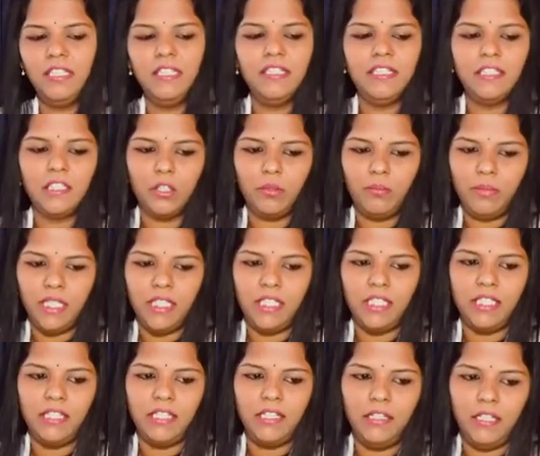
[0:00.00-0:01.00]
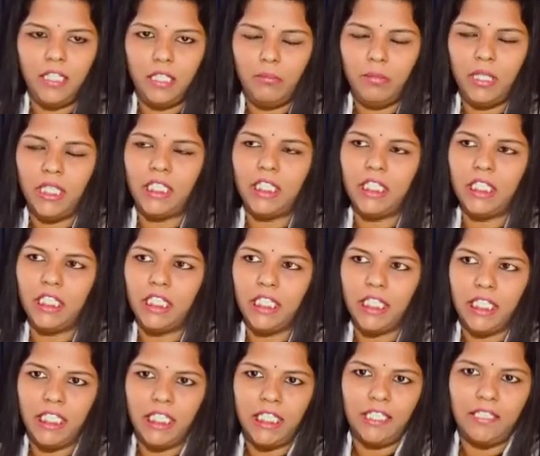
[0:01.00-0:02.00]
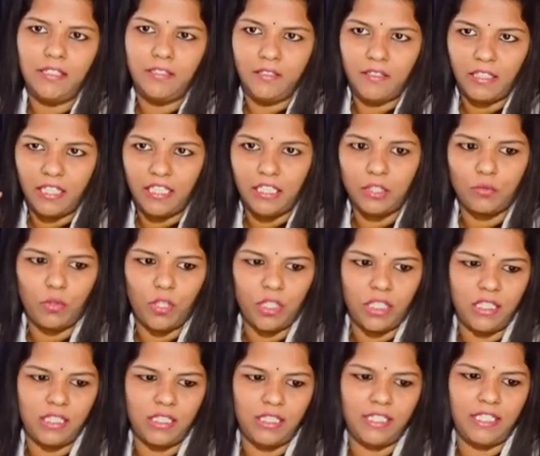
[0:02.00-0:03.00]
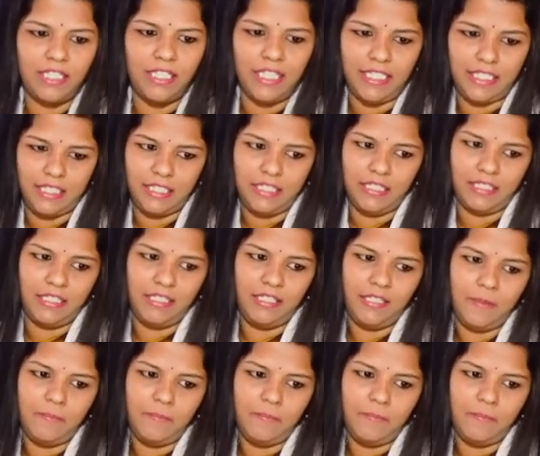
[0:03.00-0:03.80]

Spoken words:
So better limit and eat as what is necessary.